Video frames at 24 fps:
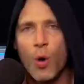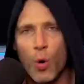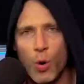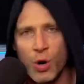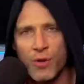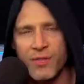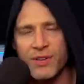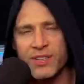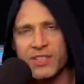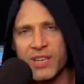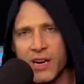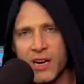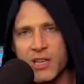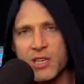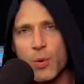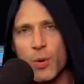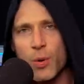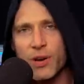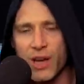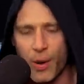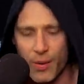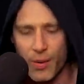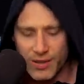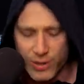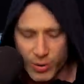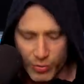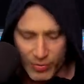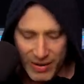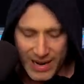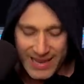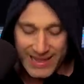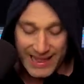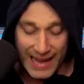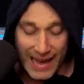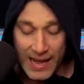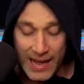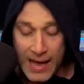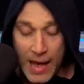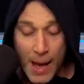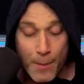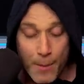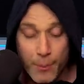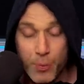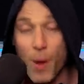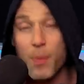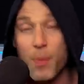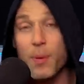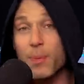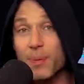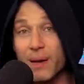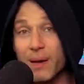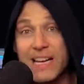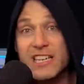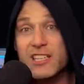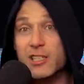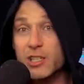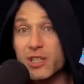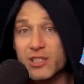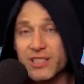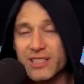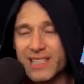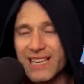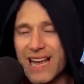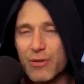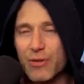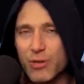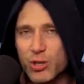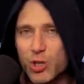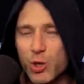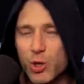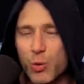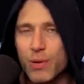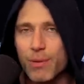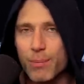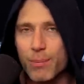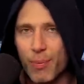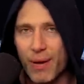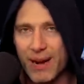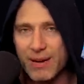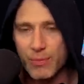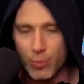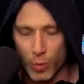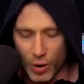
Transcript: all of a sudden you are going to read that, probably just because it's how the human brain